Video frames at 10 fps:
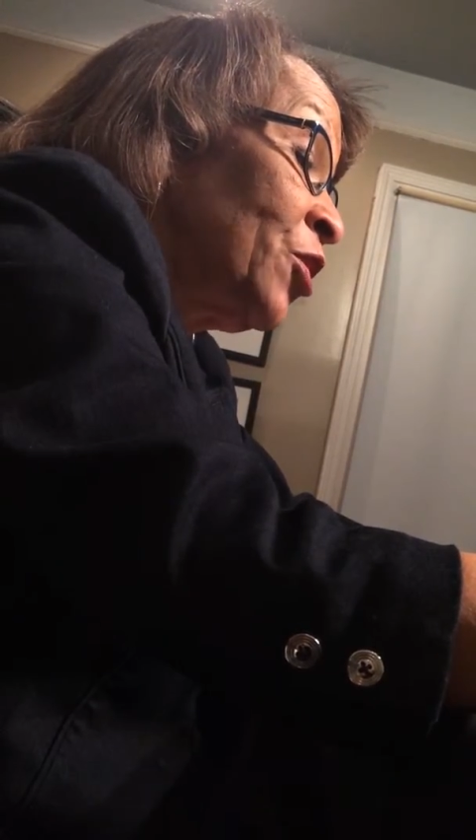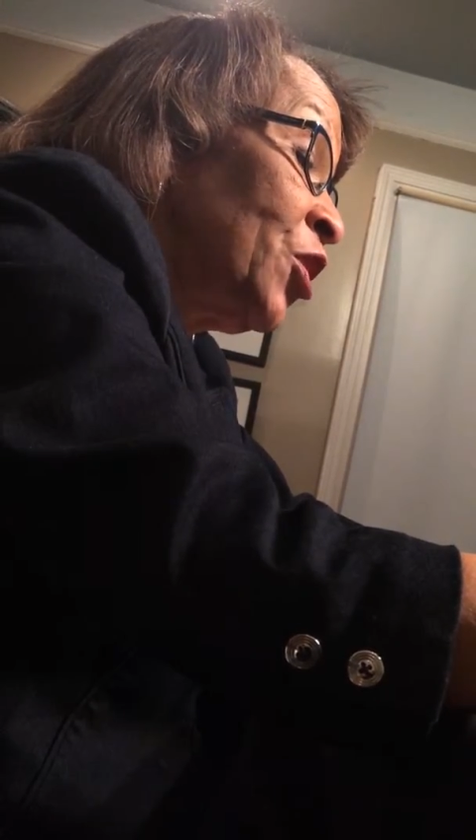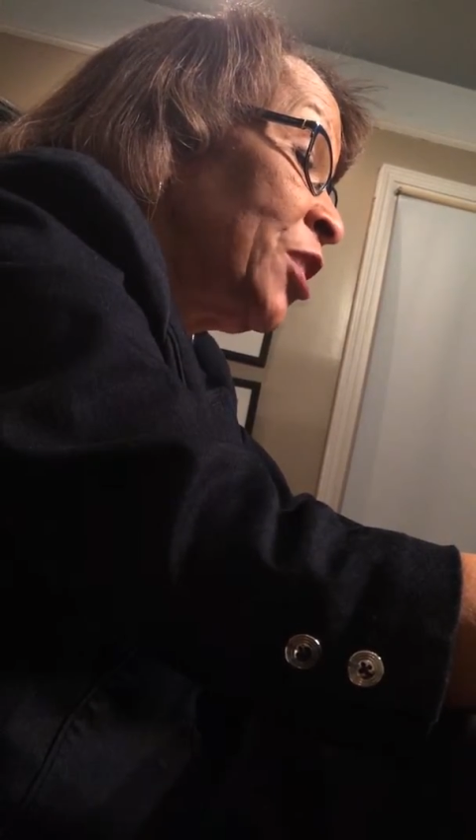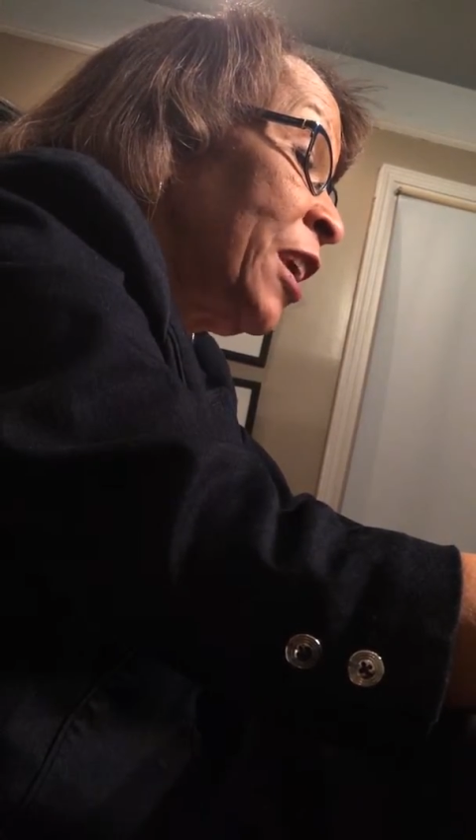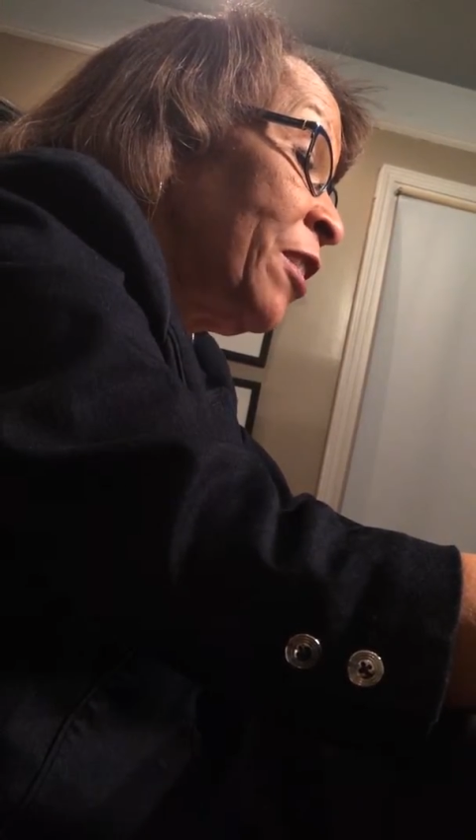
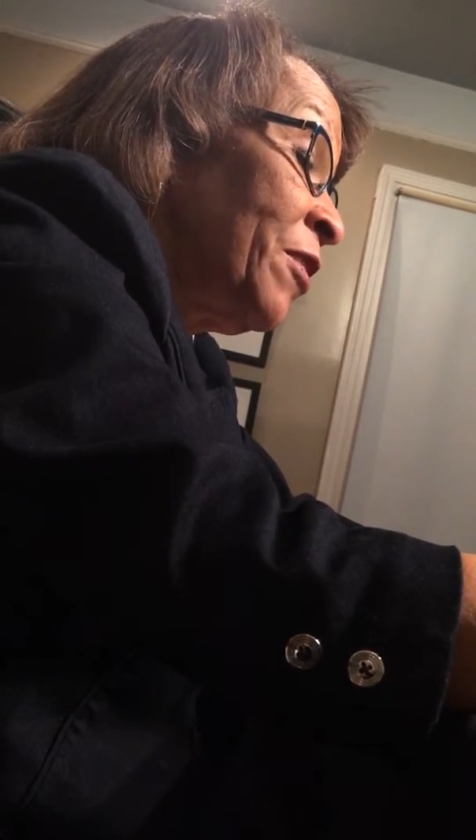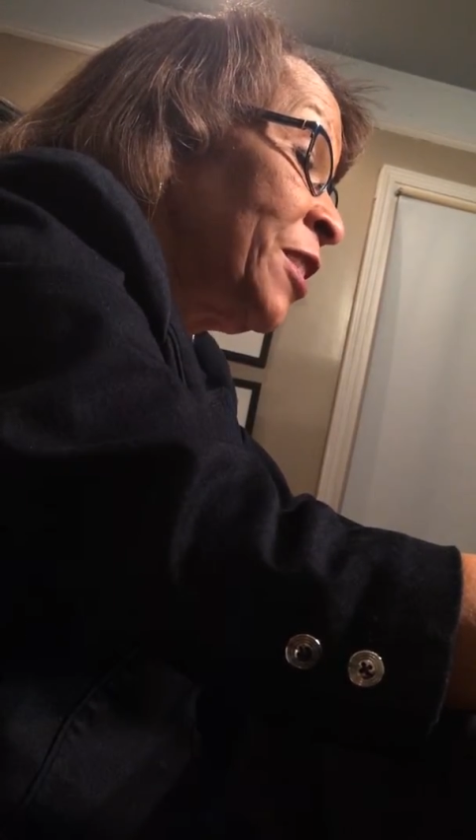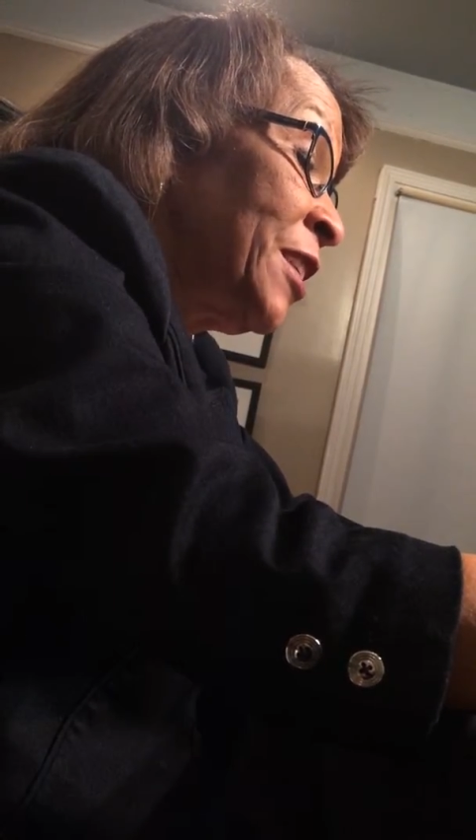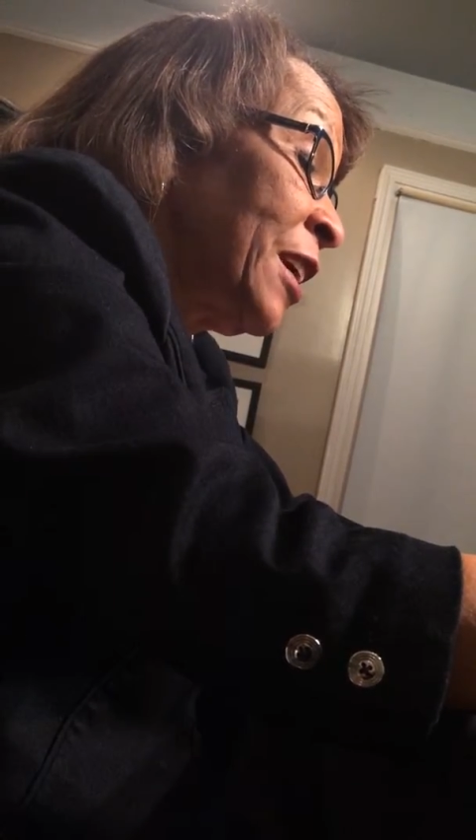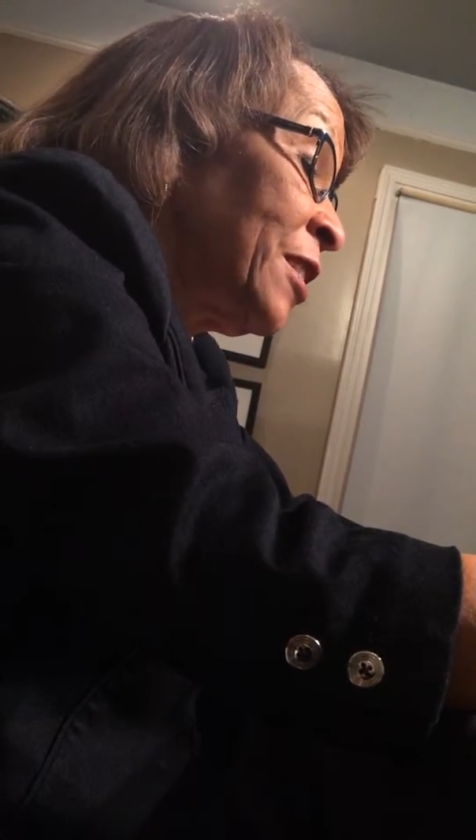she sat on
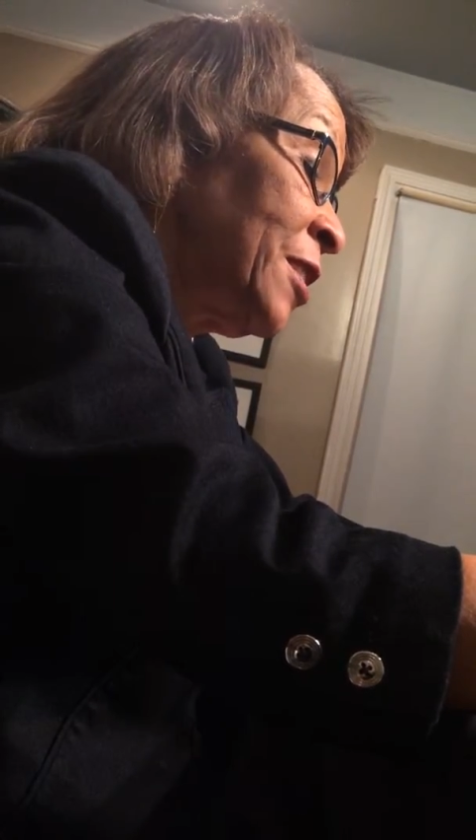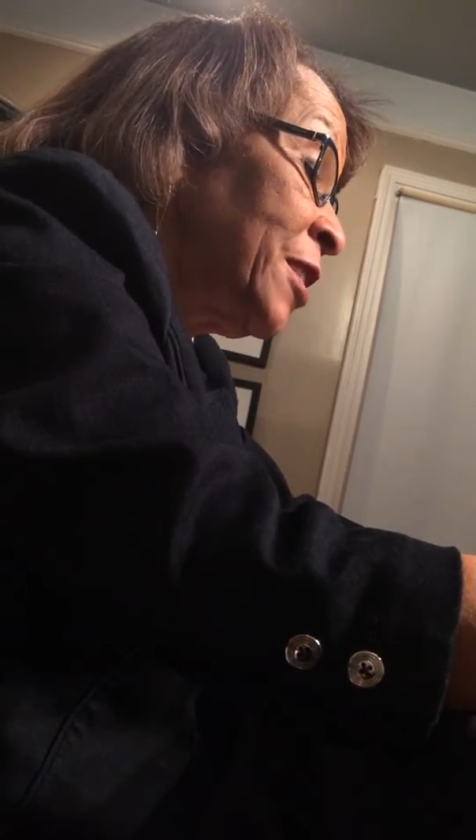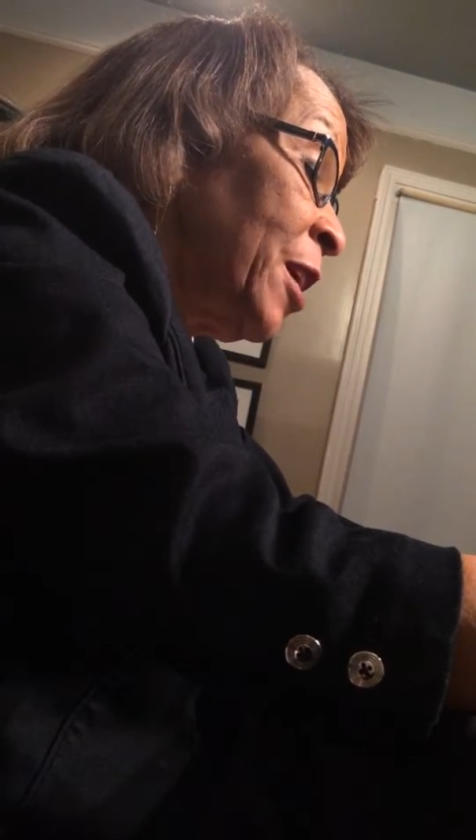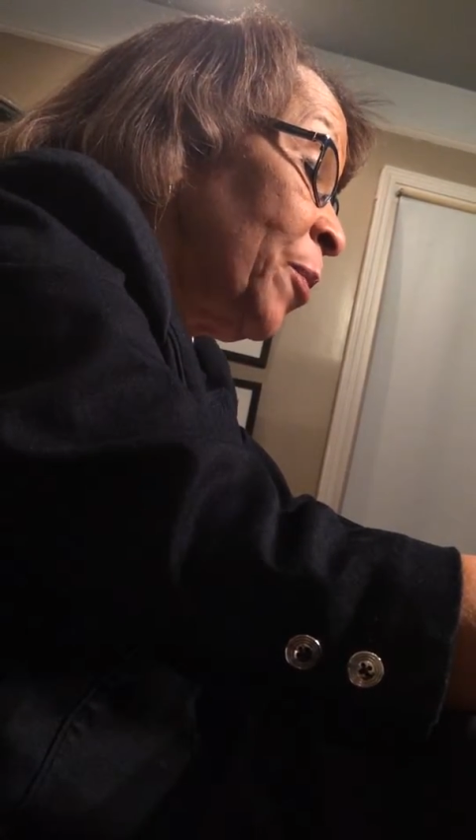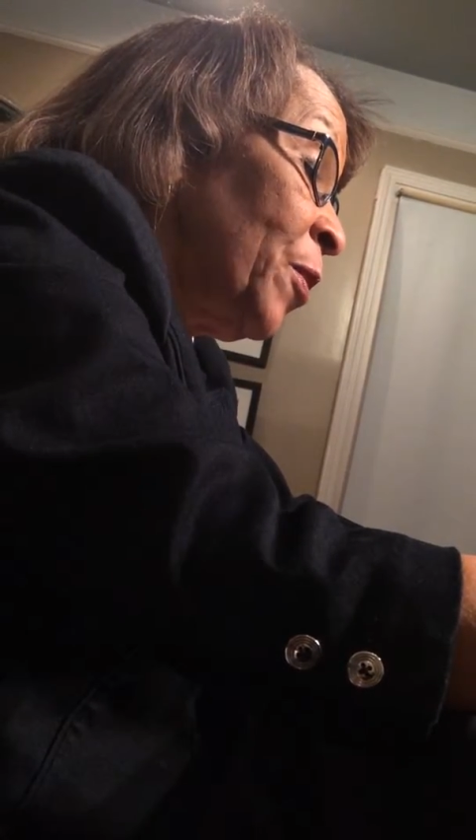the second
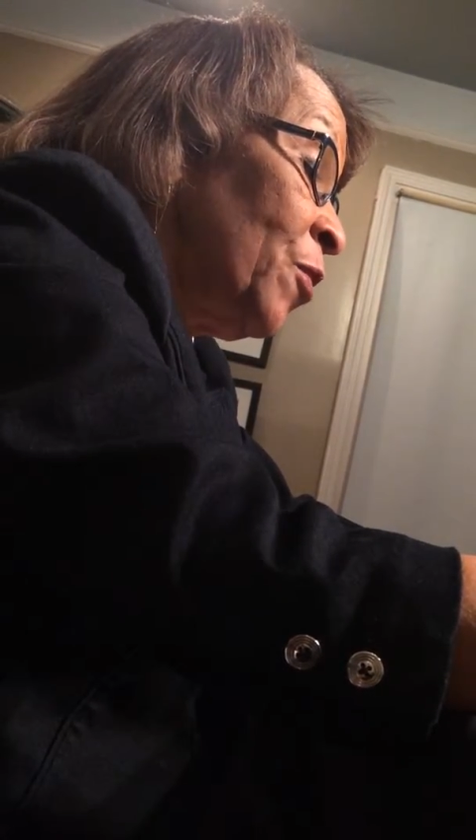step